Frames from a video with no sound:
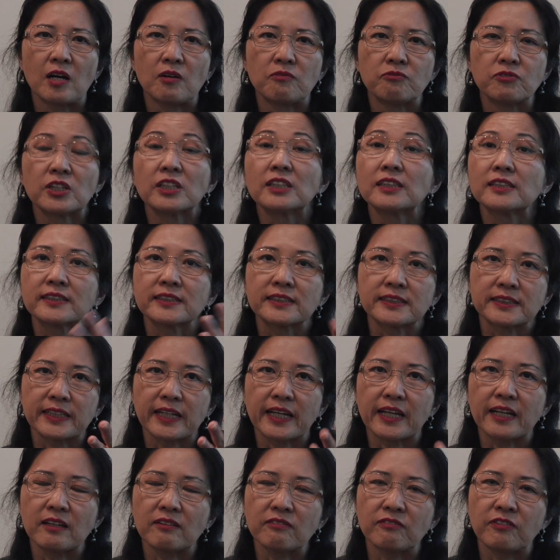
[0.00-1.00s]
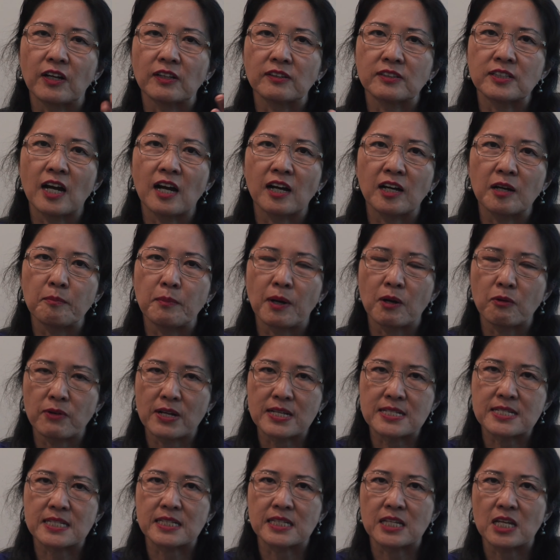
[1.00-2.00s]
real estate, from talking about
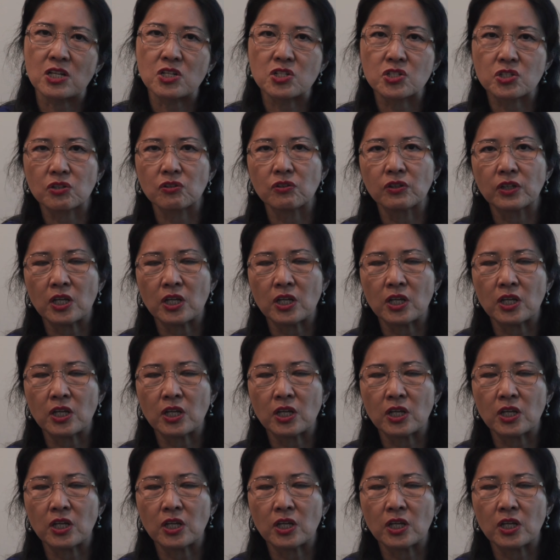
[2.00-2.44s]
residential